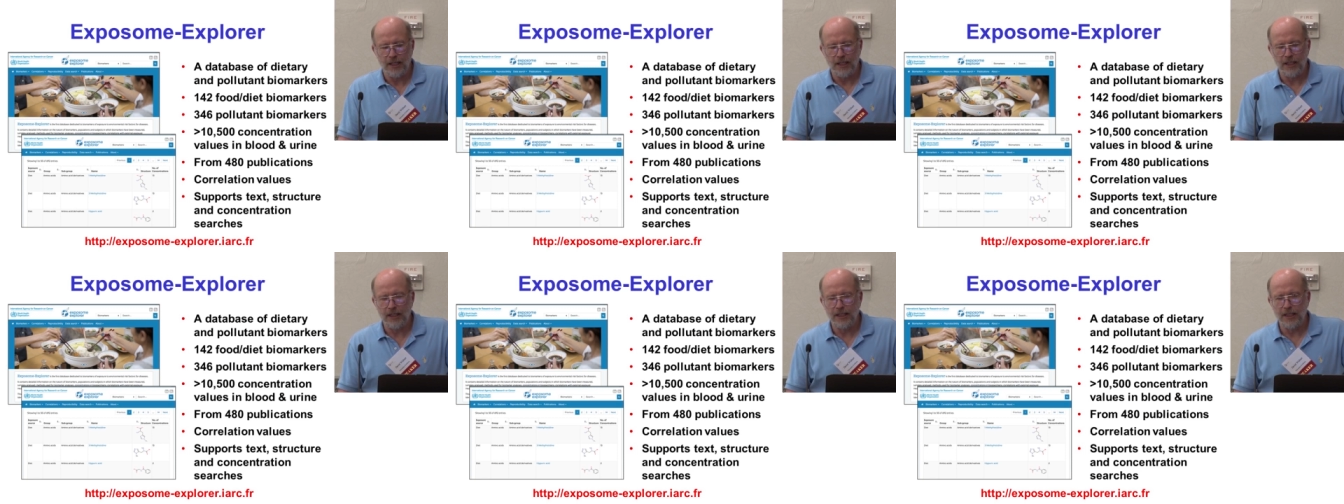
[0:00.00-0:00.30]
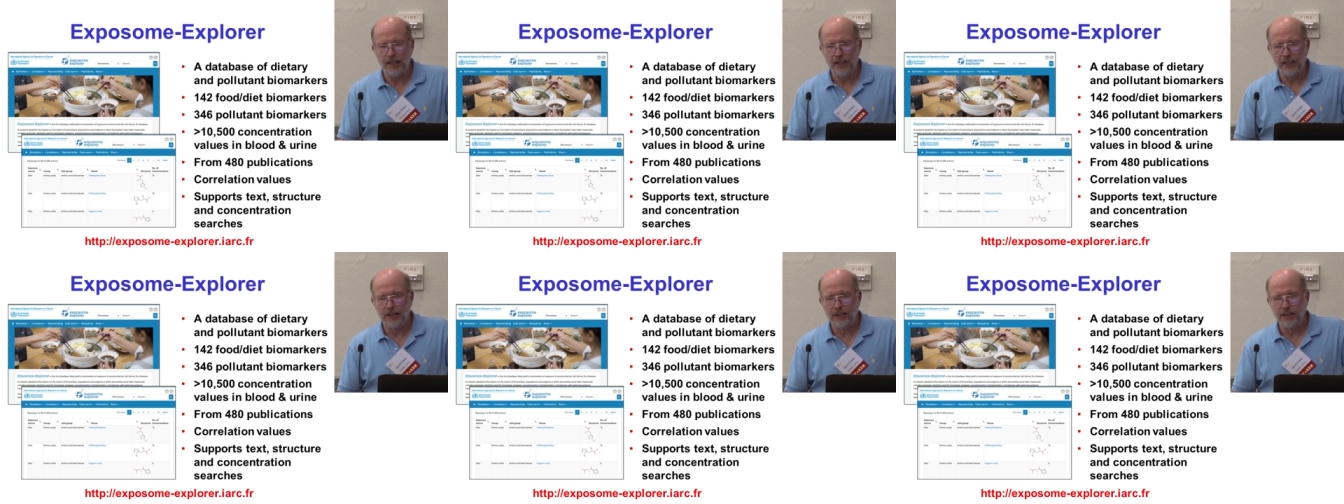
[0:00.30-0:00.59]
And
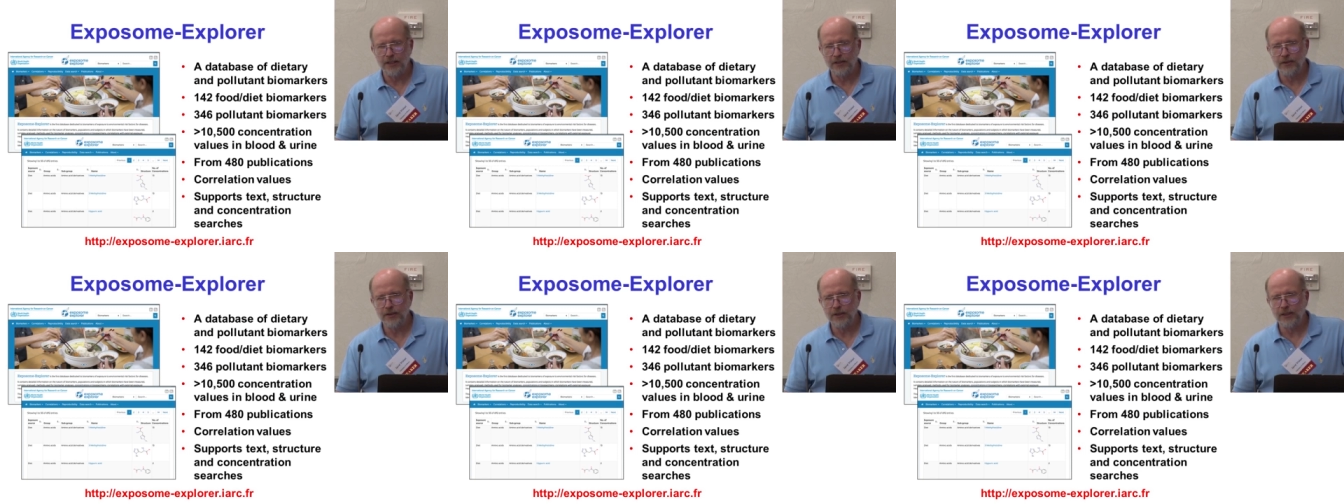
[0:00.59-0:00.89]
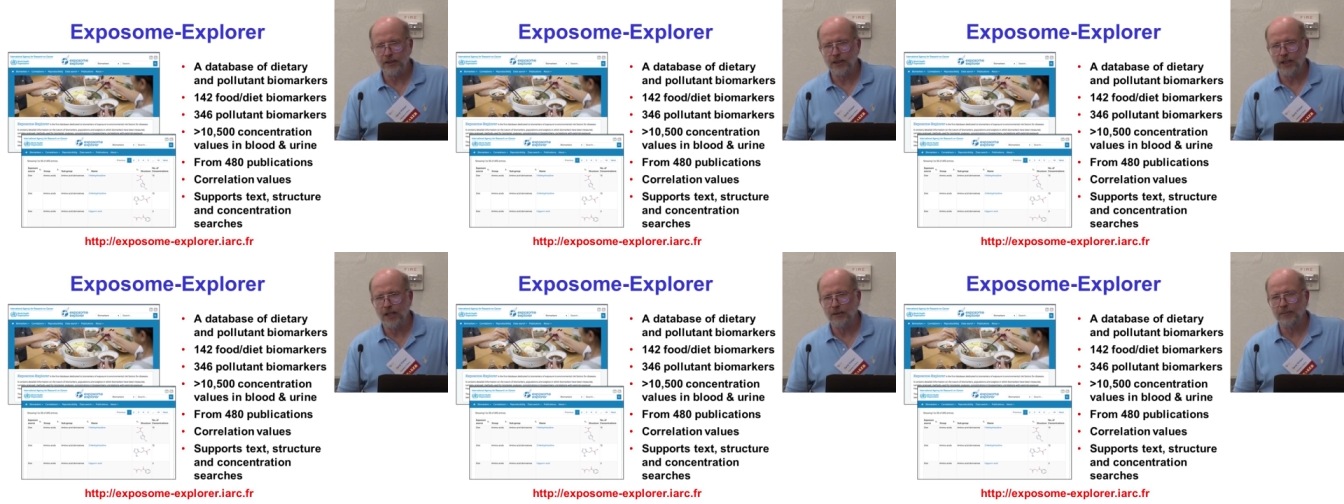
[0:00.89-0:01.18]
again, it's used
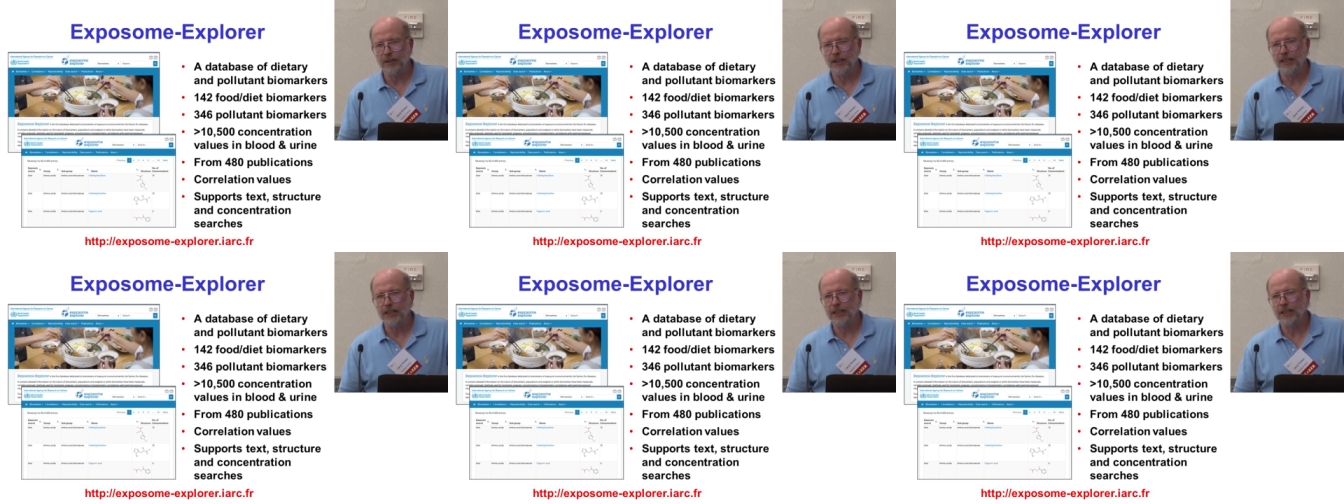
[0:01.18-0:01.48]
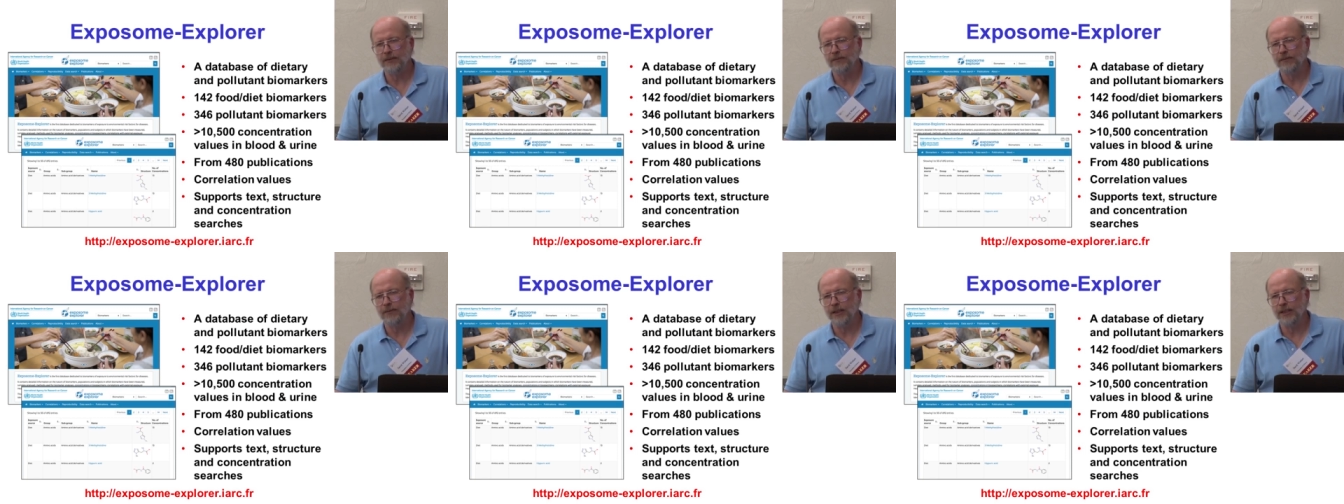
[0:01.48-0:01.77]
a
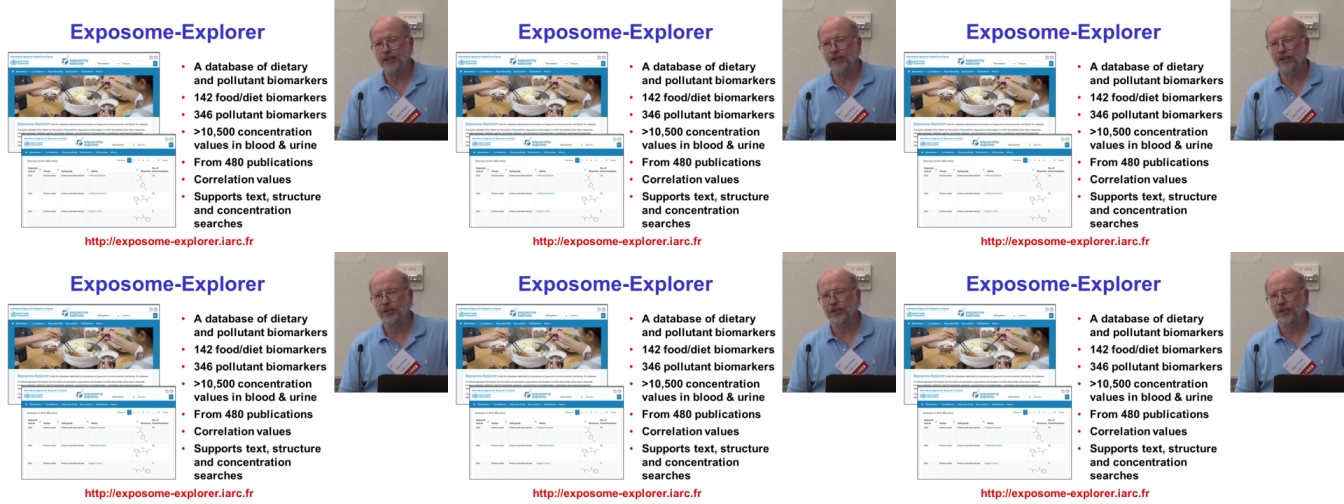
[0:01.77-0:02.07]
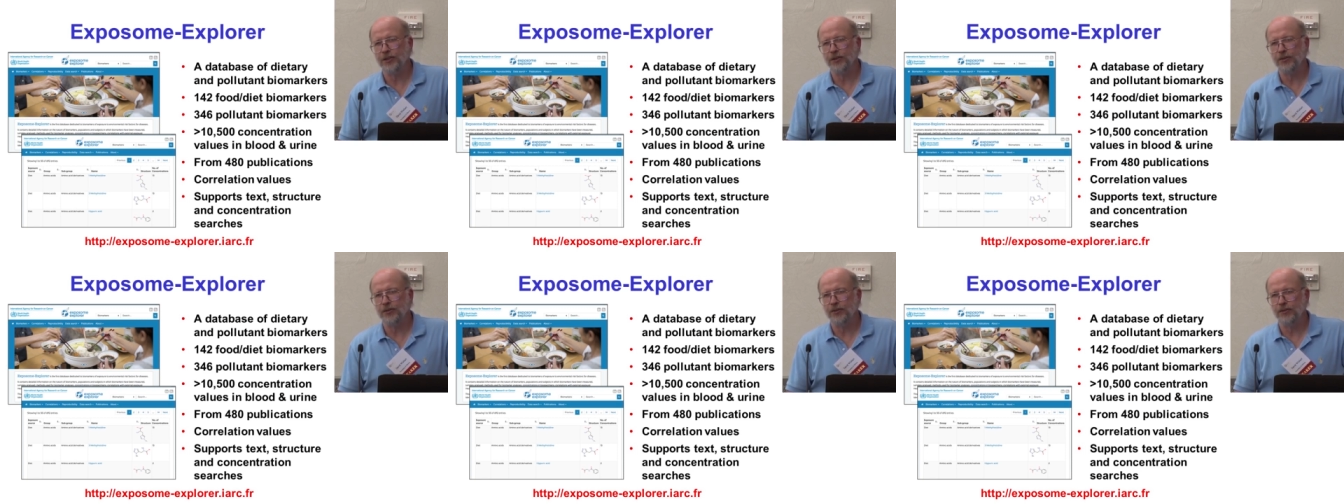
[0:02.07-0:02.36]
combination of
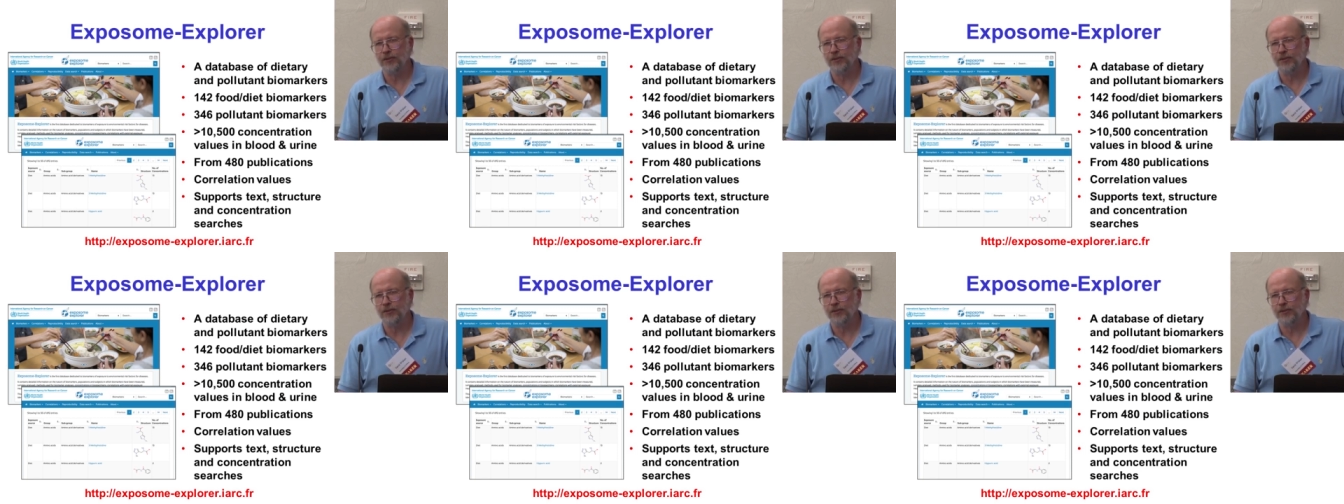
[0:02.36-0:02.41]
literature